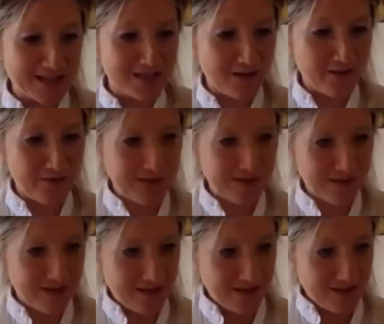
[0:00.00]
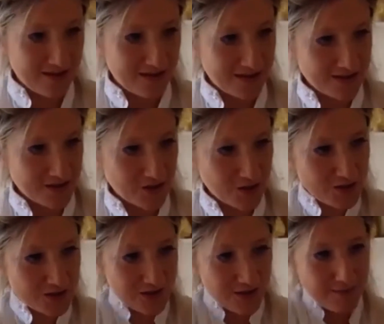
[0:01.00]
and I think that's a
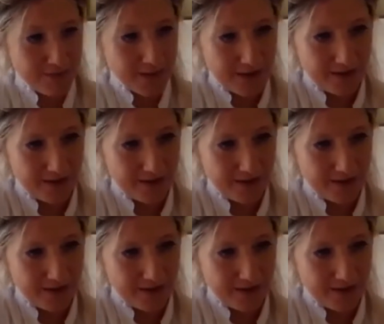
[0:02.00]
good number.